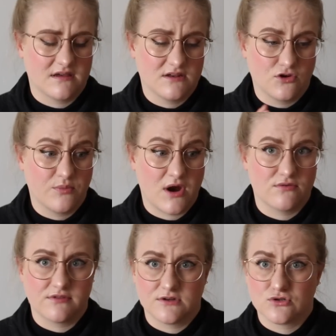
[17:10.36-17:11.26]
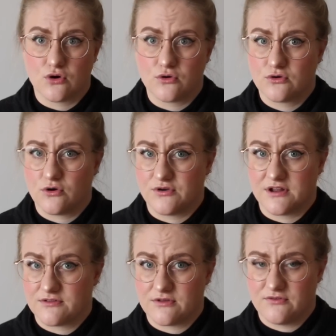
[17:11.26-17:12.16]
In comparison to
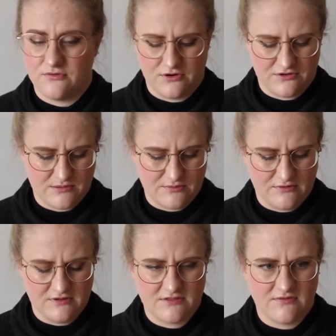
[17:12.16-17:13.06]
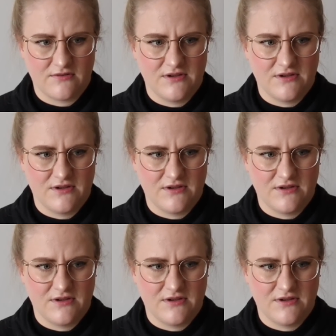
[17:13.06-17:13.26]
Corriedale sock, for example, it